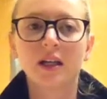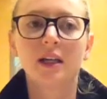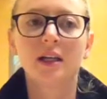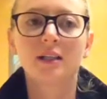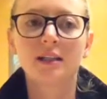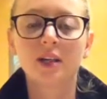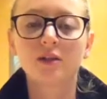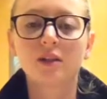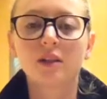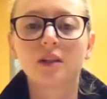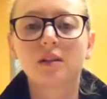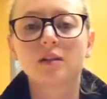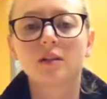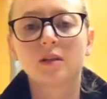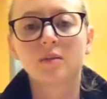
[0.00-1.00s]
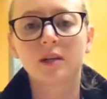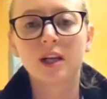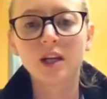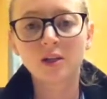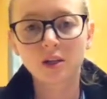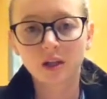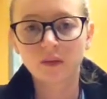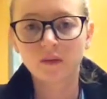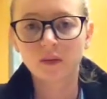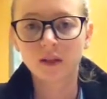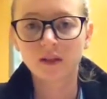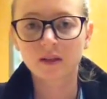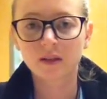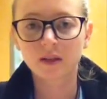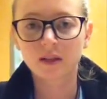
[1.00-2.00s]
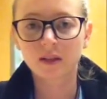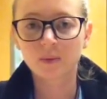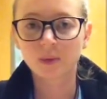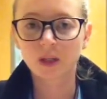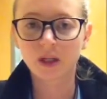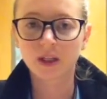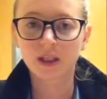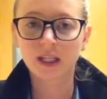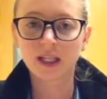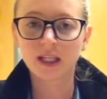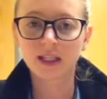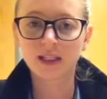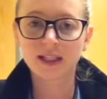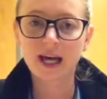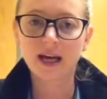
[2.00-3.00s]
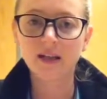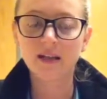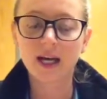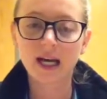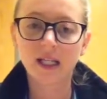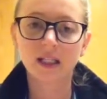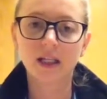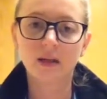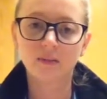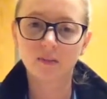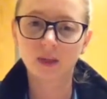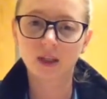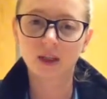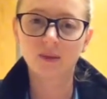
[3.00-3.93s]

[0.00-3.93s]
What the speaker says: sensory discrimination versus purely tactile input,